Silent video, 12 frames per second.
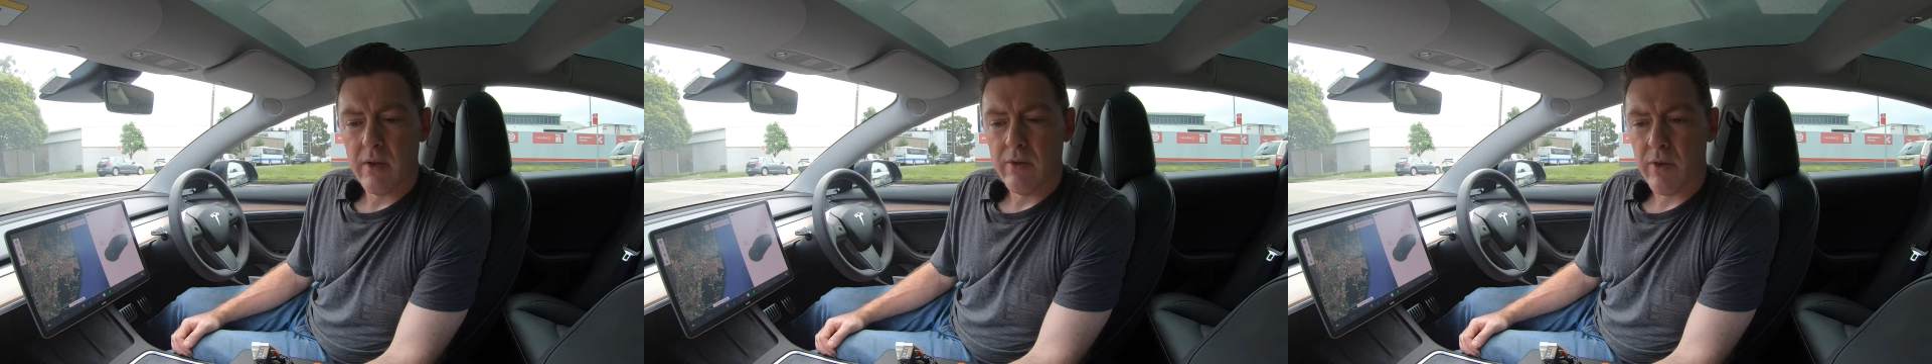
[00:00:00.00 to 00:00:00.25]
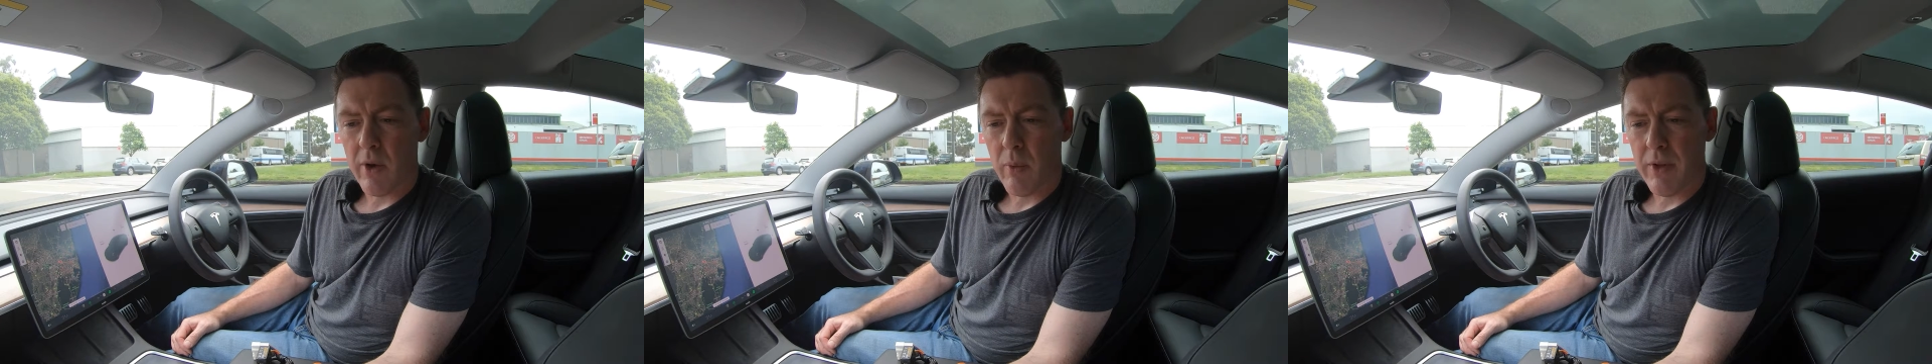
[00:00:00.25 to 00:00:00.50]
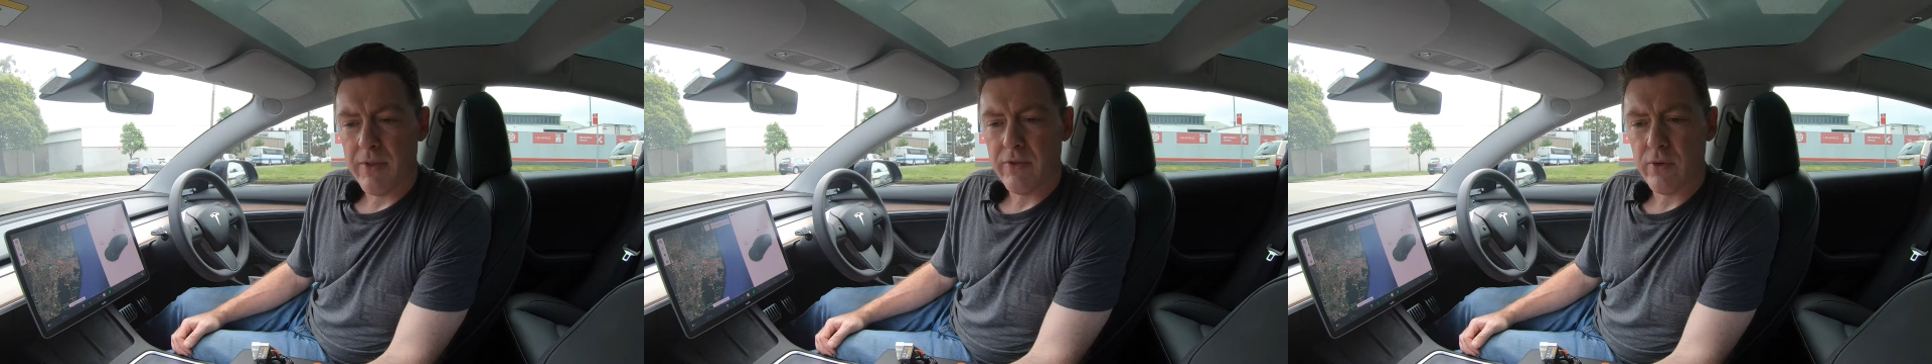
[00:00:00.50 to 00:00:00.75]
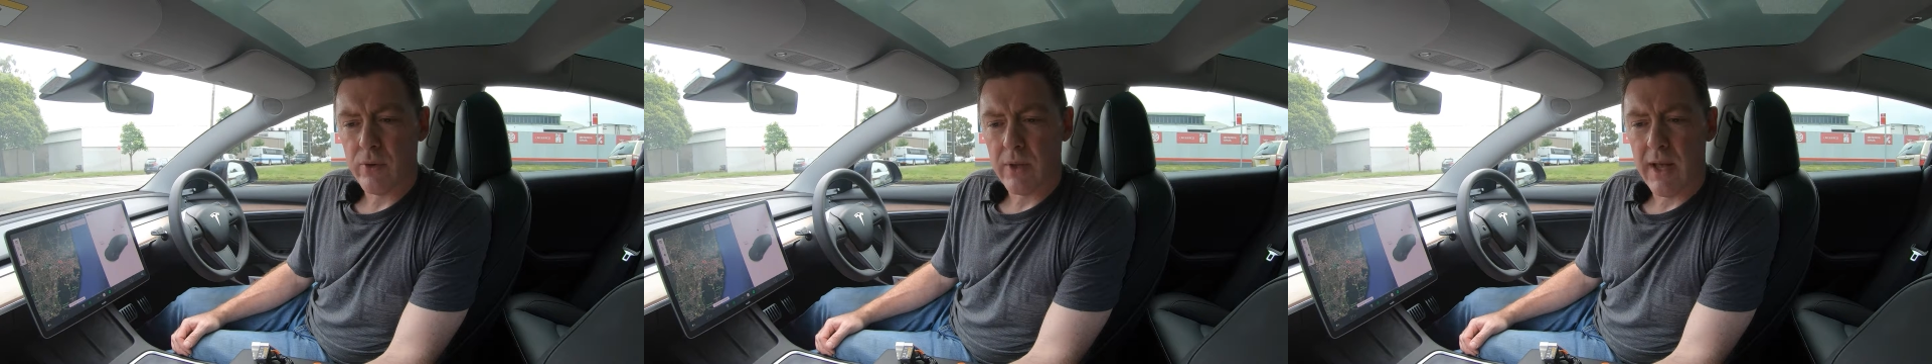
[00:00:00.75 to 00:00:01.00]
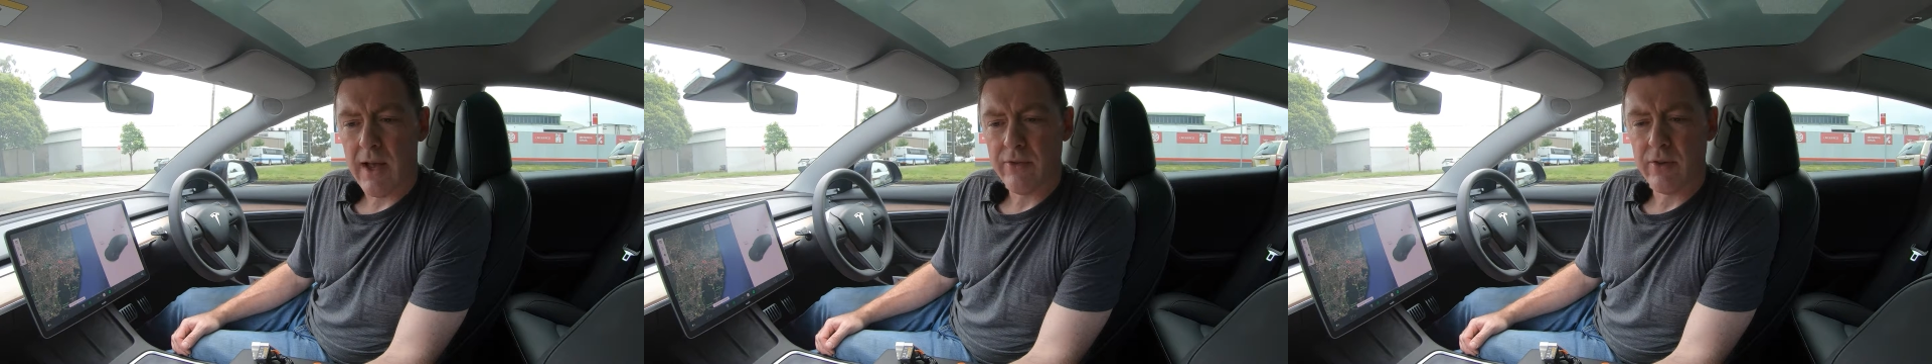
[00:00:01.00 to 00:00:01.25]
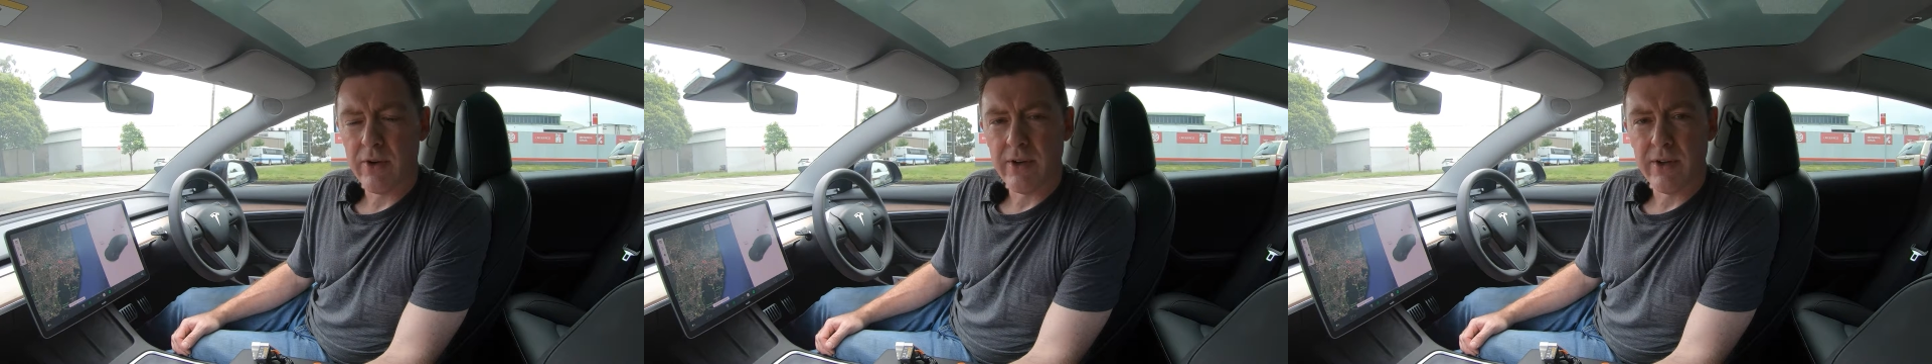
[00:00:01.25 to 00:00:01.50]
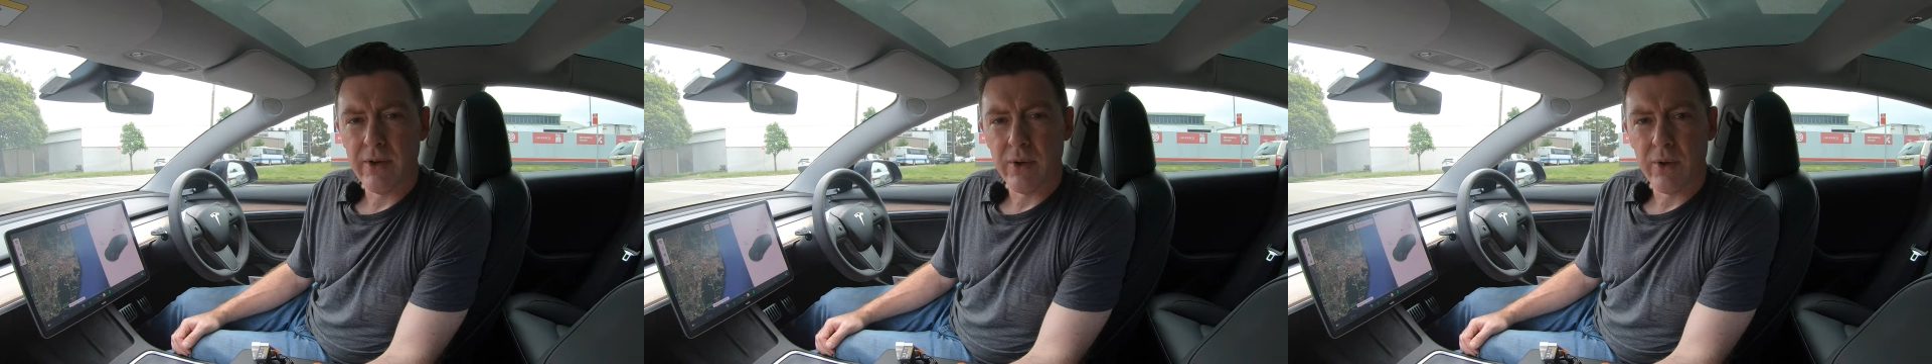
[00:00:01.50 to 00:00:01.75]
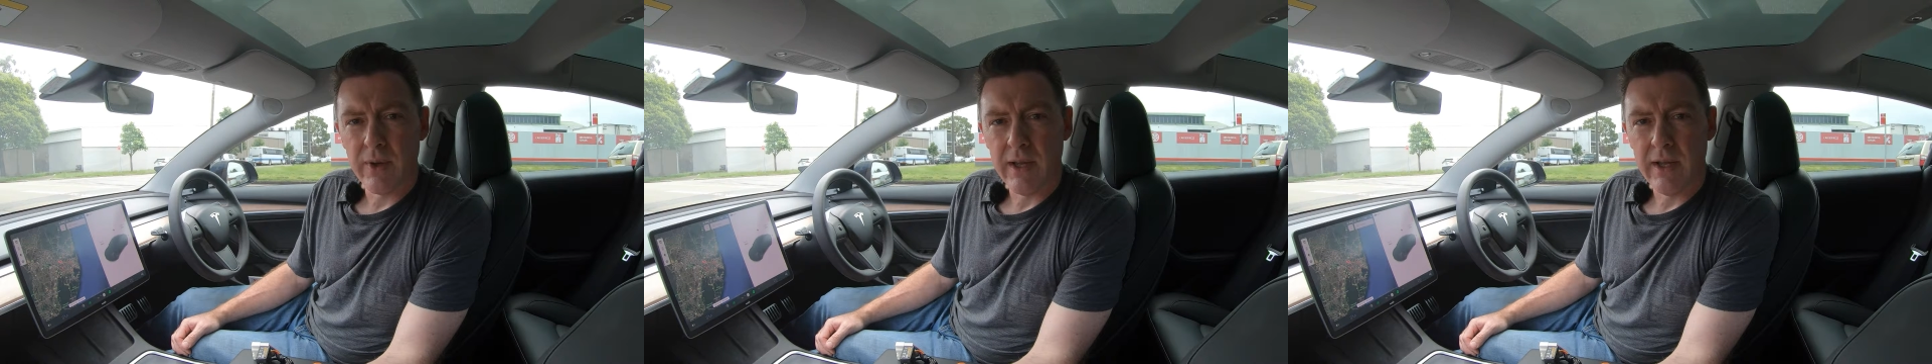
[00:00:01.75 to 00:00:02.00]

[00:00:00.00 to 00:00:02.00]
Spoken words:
So what this tool allows you to do